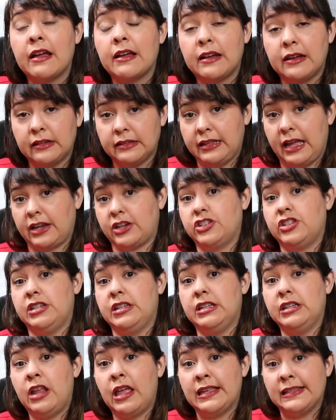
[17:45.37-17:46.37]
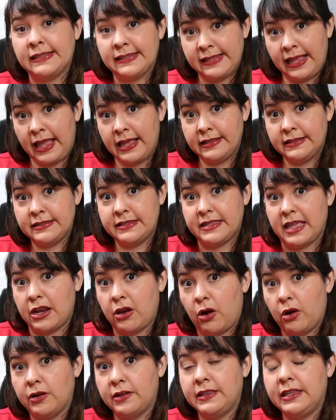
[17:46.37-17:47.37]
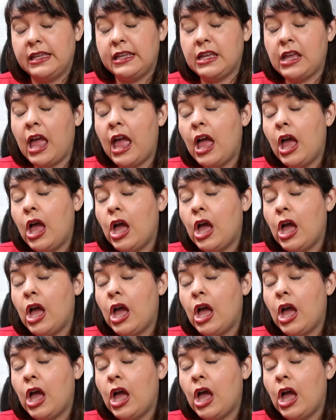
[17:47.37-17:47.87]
collection scents that are the